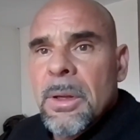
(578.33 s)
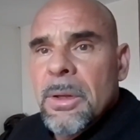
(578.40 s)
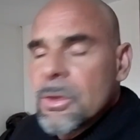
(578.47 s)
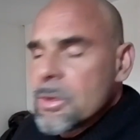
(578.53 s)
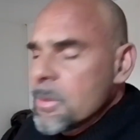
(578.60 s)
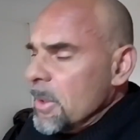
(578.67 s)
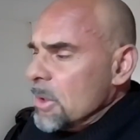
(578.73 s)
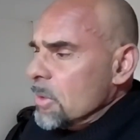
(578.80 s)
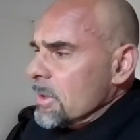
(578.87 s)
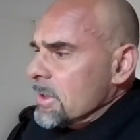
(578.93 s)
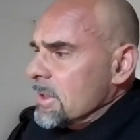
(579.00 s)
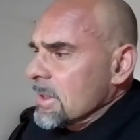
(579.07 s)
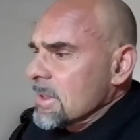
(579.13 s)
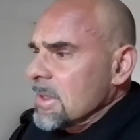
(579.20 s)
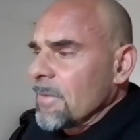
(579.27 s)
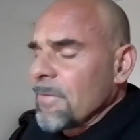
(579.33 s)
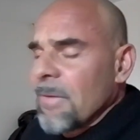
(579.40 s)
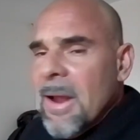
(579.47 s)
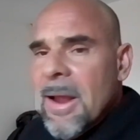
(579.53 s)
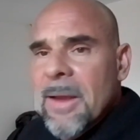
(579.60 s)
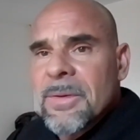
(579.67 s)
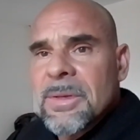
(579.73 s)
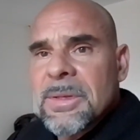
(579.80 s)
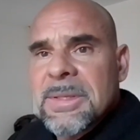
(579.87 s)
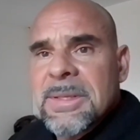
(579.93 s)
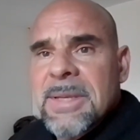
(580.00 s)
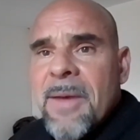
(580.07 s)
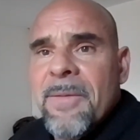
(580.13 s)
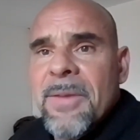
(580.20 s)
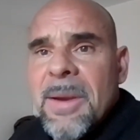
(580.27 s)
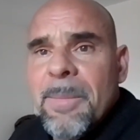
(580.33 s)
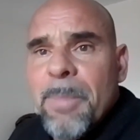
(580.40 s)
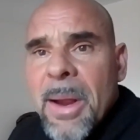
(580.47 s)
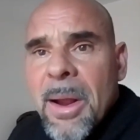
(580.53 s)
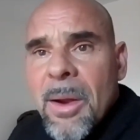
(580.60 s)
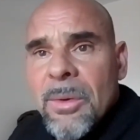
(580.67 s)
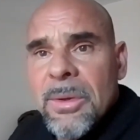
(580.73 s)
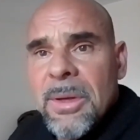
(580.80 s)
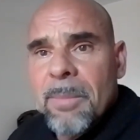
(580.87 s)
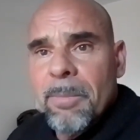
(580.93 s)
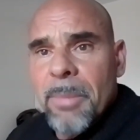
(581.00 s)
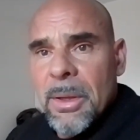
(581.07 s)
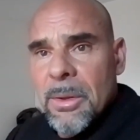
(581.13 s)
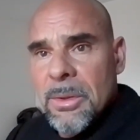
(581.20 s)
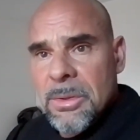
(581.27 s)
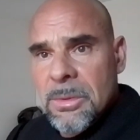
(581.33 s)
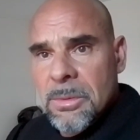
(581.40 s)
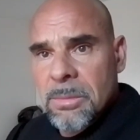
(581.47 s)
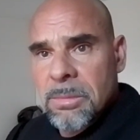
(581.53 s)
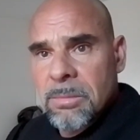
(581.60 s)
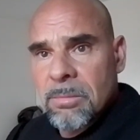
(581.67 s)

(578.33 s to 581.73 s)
You should be doing 65s, 70-pound dumbbells,